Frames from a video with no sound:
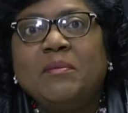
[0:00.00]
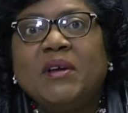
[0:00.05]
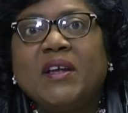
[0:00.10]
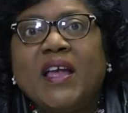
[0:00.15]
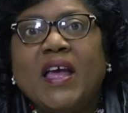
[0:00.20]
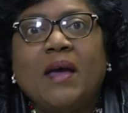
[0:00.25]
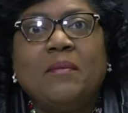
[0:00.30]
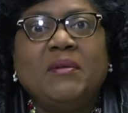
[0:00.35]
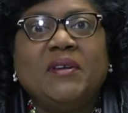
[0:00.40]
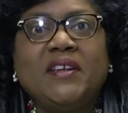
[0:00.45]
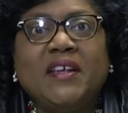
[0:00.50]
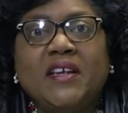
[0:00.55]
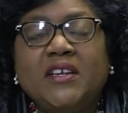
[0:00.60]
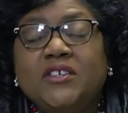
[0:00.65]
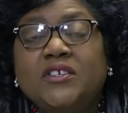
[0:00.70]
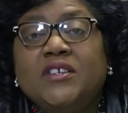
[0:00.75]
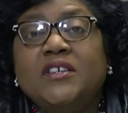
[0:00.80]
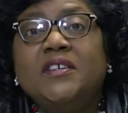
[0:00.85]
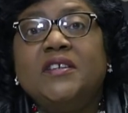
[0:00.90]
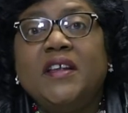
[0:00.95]

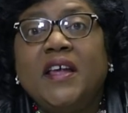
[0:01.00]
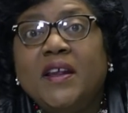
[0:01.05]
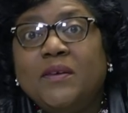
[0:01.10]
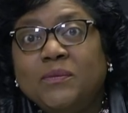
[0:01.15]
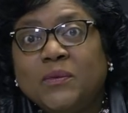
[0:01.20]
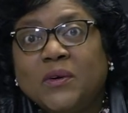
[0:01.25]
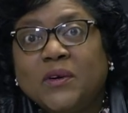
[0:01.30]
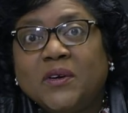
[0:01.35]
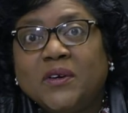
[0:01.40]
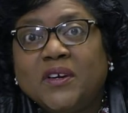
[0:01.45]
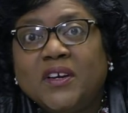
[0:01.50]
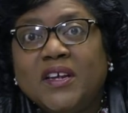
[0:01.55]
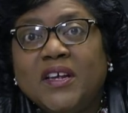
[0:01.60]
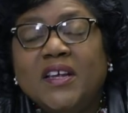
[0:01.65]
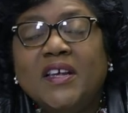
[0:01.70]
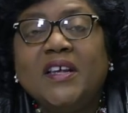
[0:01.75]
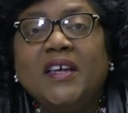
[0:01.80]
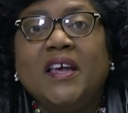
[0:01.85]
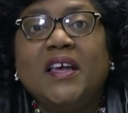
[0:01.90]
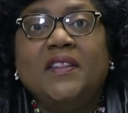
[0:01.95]
Accommodation Network.
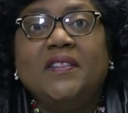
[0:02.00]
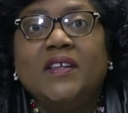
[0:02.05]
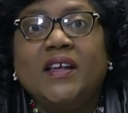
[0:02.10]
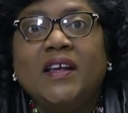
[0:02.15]
And